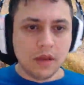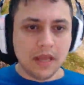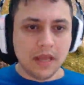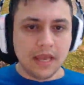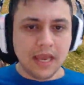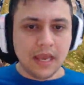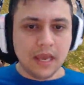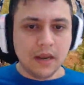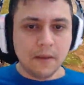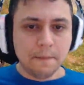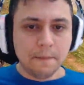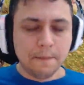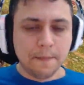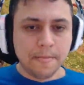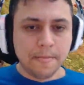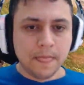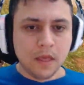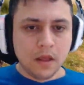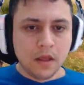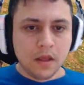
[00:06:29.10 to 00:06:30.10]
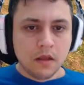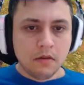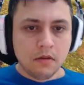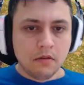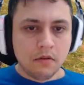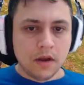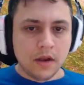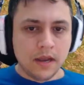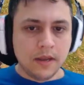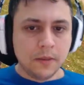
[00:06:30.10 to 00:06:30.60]
in,
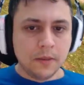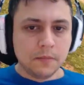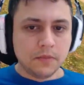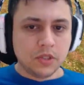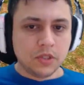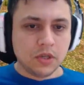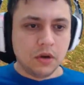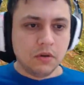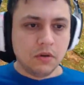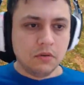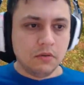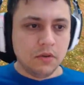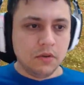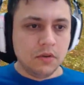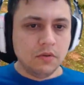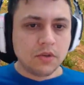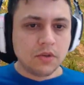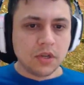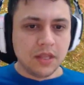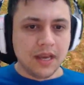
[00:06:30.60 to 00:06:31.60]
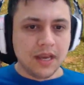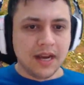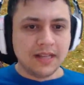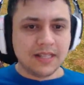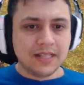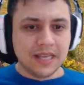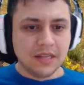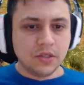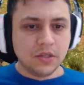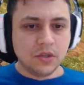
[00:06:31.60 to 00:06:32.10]
right? So usually I
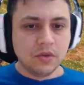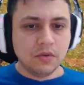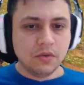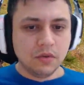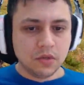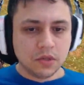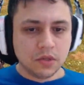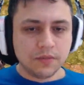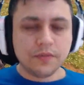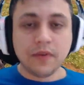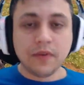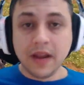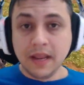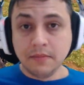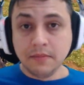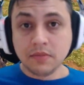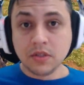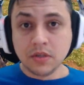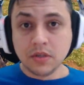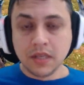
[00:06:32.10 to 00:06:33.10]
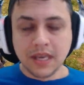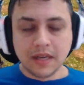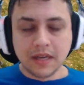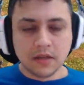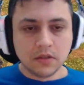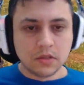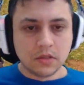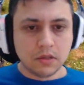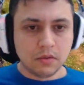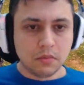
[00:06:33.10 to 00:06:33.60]
tend to use frames to get
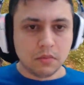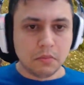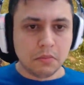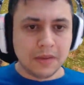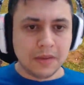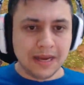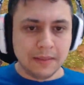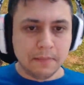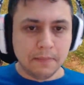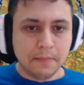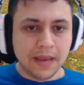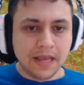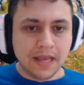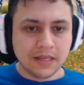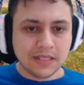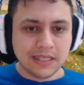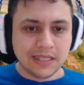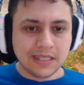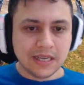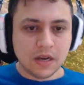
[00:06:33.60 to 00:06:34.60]
into my bases,